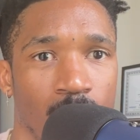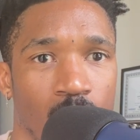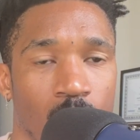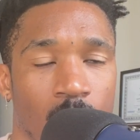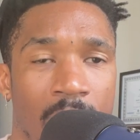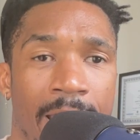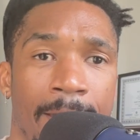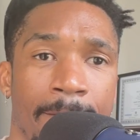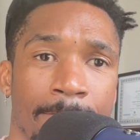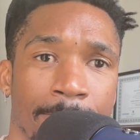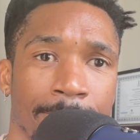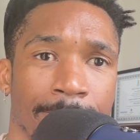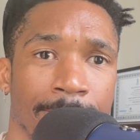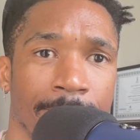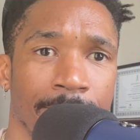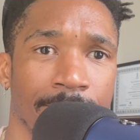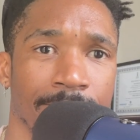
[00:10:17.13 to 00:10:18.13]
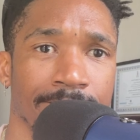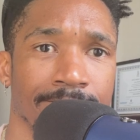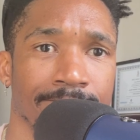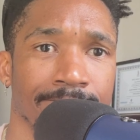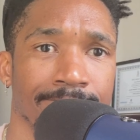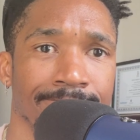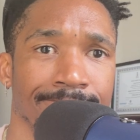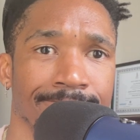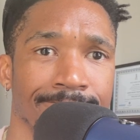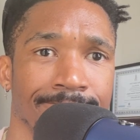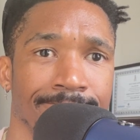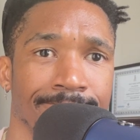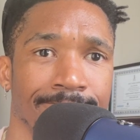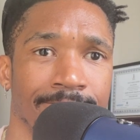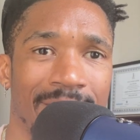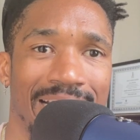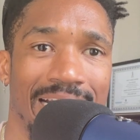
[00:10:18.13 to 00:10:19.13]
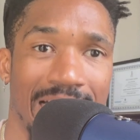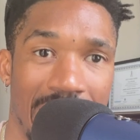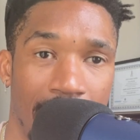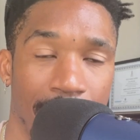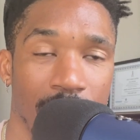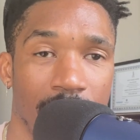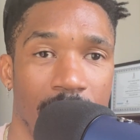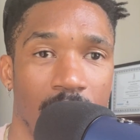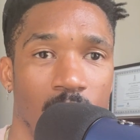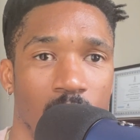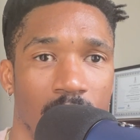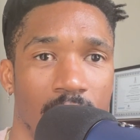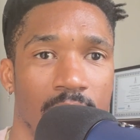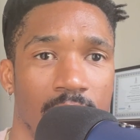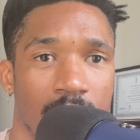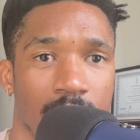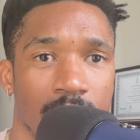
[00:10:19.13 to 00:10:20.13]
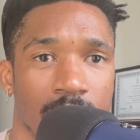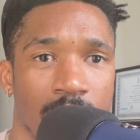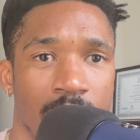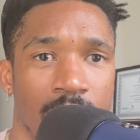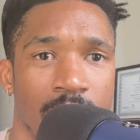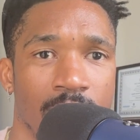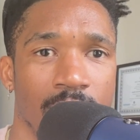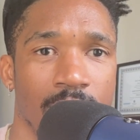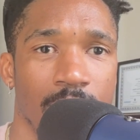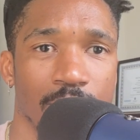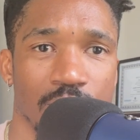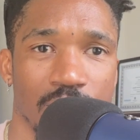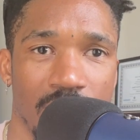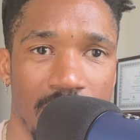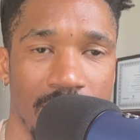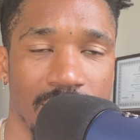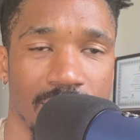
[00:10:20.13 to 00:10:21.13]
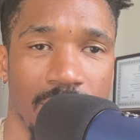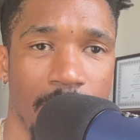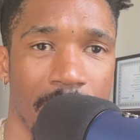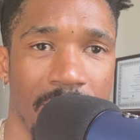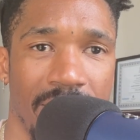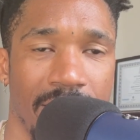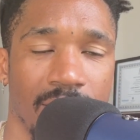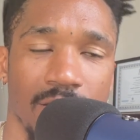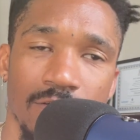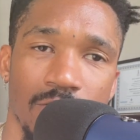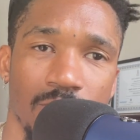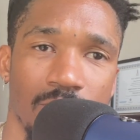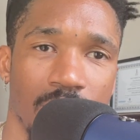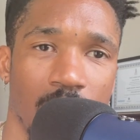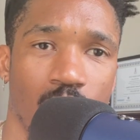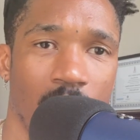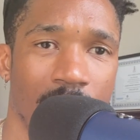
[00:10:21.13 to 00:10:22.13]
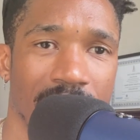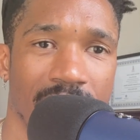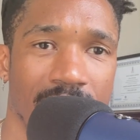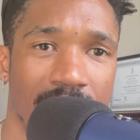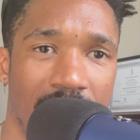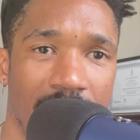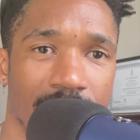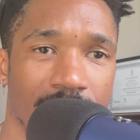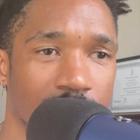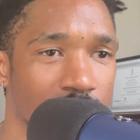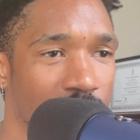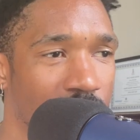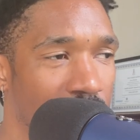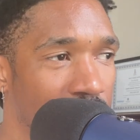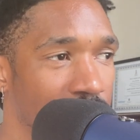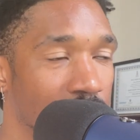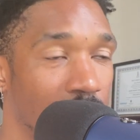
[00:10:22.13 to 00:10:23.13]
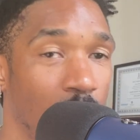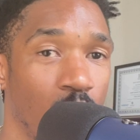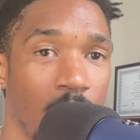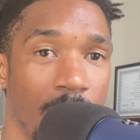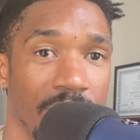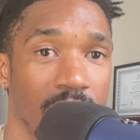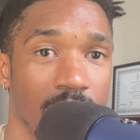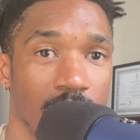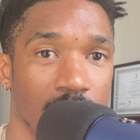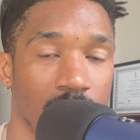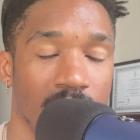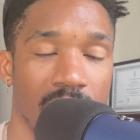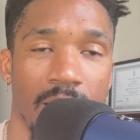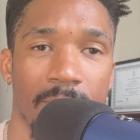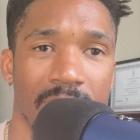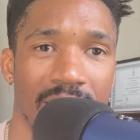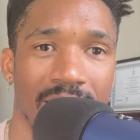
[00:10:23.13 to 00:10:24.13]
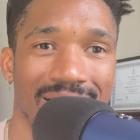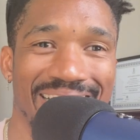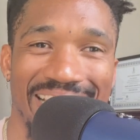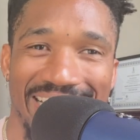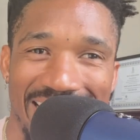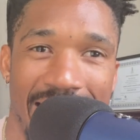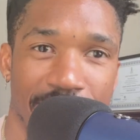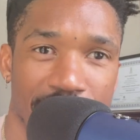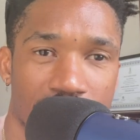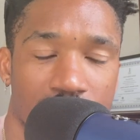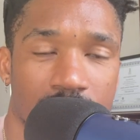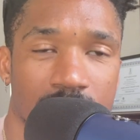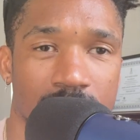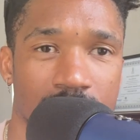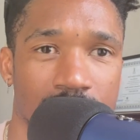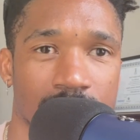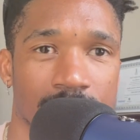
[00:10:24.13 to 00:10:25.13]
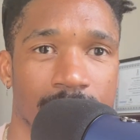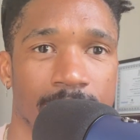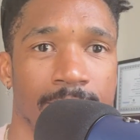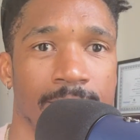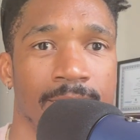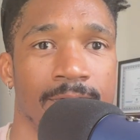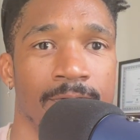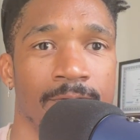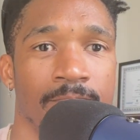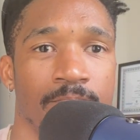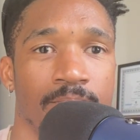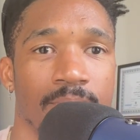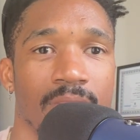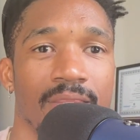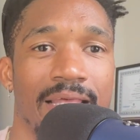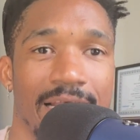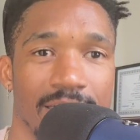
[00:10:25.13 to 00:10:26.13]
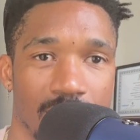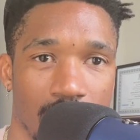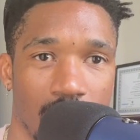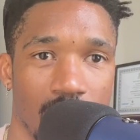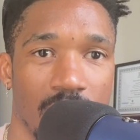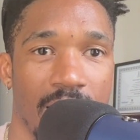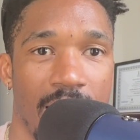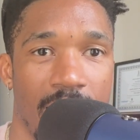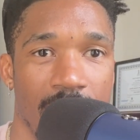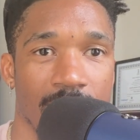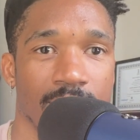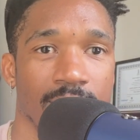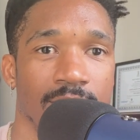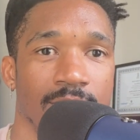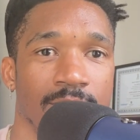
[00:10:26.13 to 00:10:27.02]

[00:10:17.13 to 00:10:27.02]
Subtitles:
Right? They complement one another. There's things that a man can do that a woman cannot. There's things that a woman can do that a man cannot do. And that's okay.